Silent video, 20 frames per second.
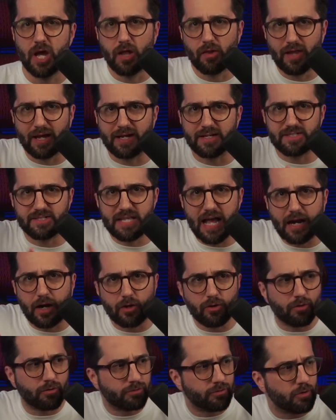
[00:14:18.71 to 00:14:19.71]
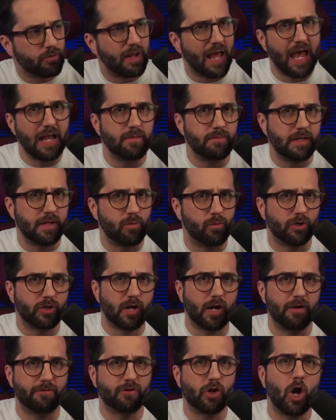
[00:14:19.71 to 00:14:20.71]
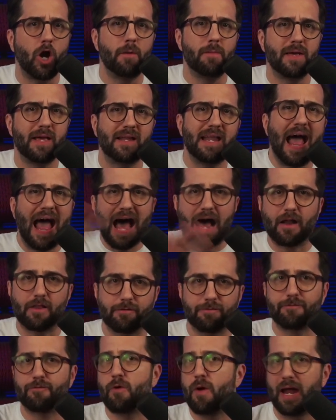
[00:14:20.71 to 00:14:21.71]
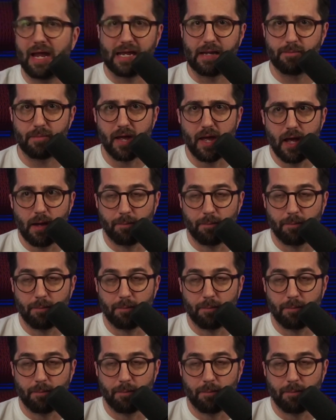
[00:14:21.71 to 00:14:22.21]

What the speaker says: like a second or third enemy would kind of come in out of the frame,